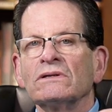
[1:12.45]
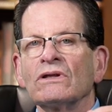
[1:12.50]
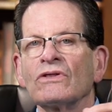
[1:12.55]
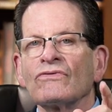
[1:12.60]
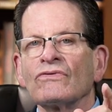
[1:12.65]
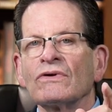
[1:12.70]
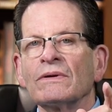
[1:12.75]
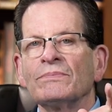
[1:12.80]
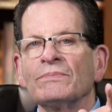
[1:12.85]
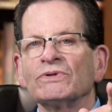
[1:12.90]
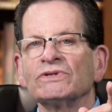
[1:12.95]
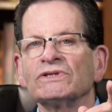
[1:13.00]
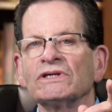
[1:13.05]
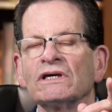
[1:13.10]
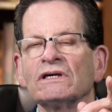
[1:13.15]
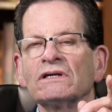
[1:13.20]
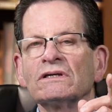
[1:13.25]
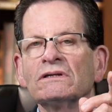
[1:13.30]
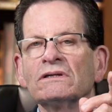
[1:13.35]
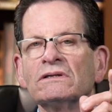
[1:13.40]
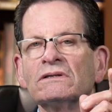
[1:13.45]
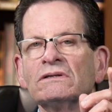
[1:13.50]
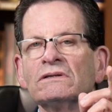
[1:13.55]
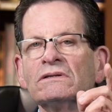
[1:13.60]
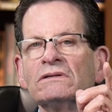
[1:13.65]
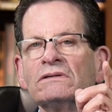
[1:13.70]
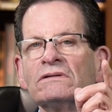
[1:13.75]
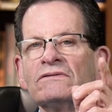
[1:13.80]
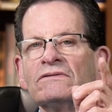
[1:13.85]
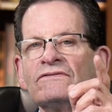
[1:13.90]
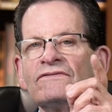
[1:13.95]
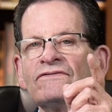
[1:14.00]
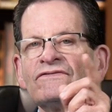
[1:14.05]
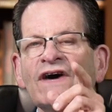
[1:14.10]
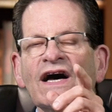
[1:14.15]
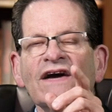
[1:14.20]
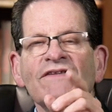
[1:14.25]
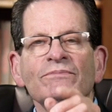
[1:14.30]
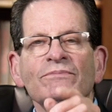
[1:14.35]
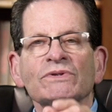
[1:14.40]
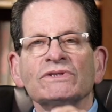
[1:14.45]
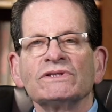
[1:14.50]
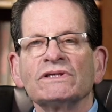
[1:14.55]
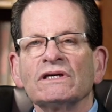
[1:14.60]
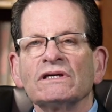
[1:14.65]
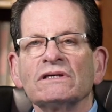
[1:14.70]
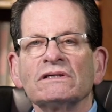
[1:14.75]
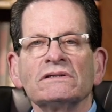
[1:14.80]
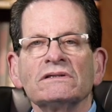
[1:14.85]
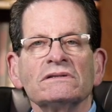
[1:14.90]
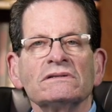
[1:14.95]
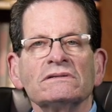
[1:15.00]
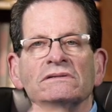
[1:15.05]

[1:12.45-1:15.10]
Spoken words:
3%, 5%